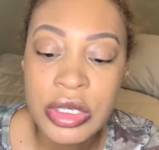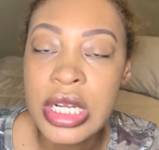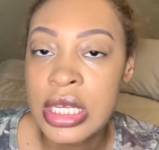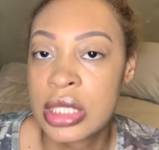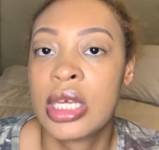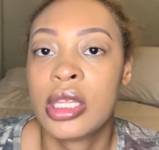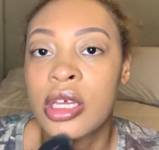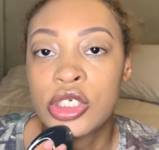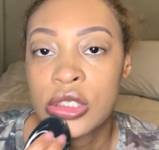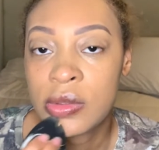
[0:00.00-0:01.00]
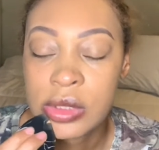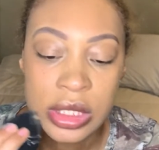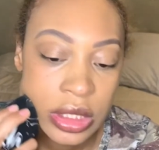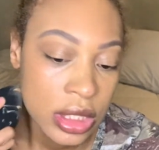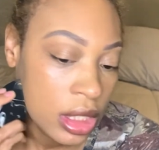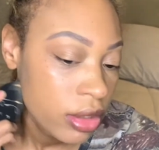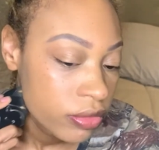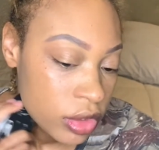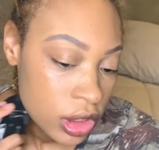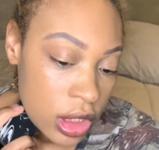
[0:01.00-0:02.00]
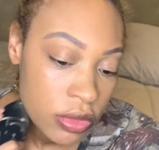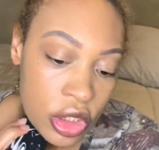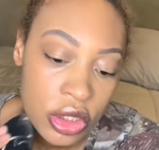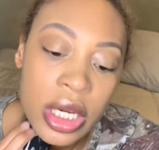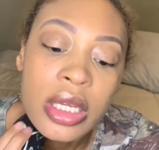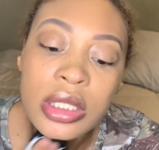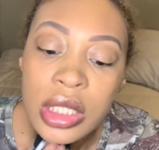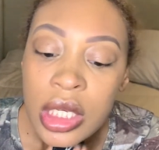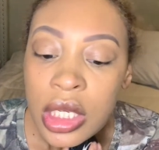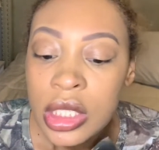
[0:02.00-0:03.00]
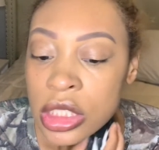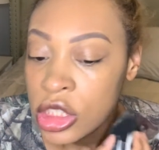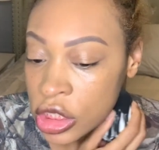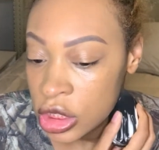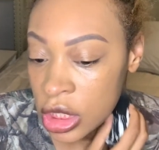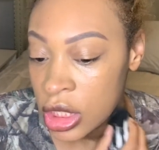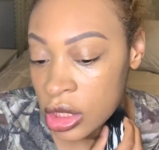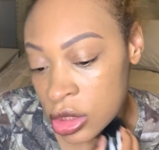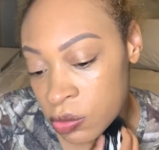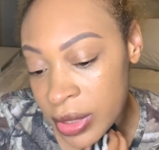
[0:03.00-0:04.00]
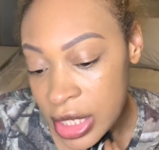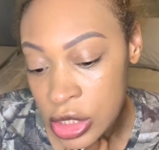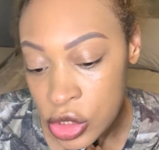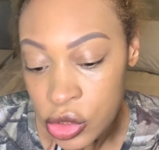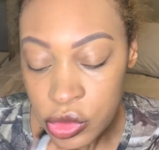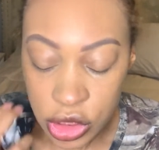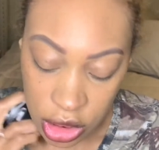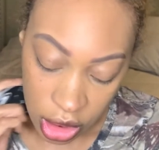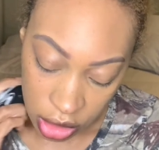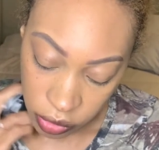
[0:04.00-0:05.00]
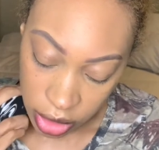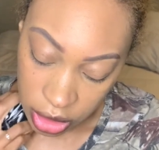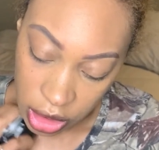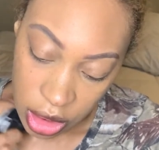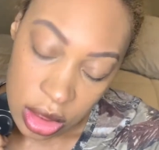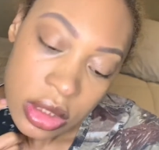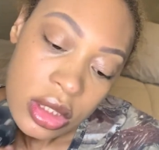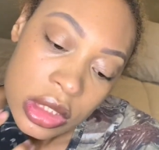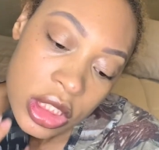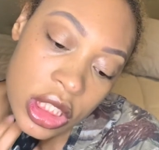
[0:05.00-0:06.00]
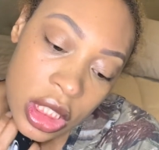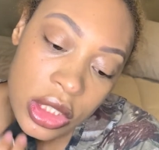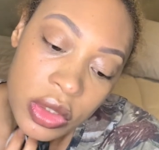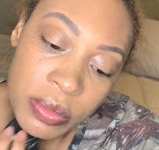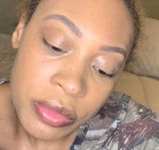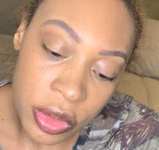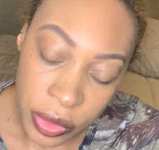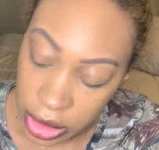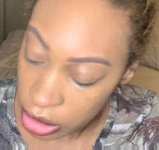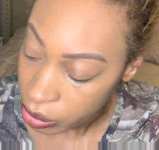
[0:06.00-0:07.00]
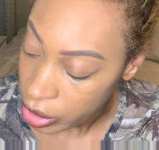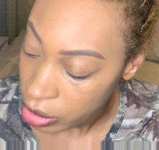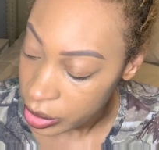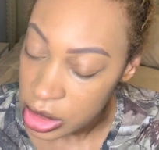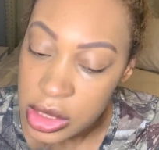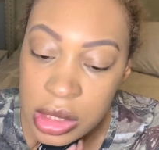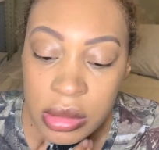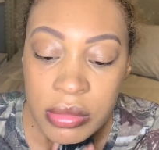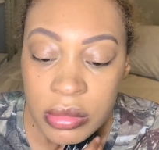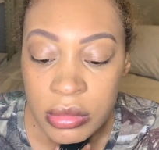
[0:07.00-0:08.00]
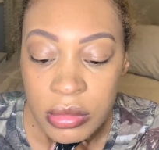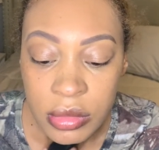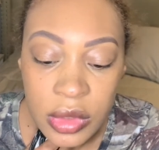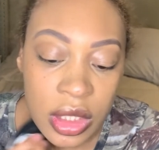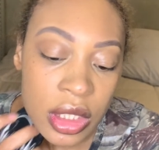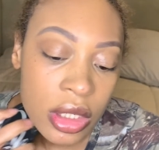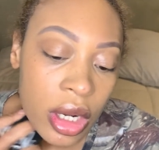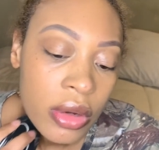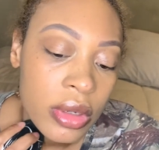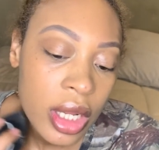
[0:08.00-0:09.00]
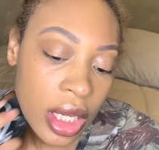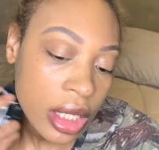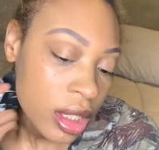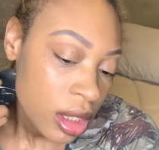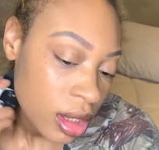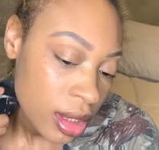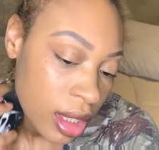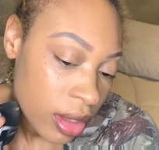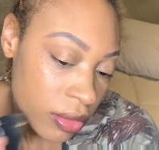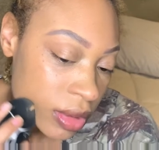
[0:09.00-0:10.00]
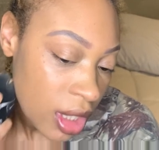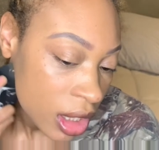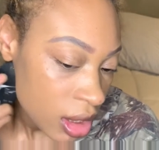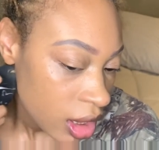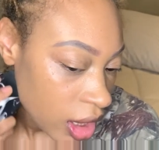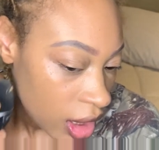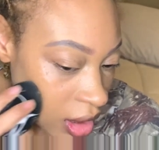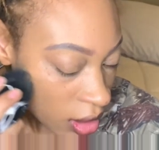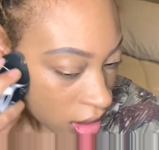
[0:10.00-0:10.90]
does say that she was deceived. She was tricked. She didn't mean to. She didn't do it on purpose. You know, like, and I don't think that,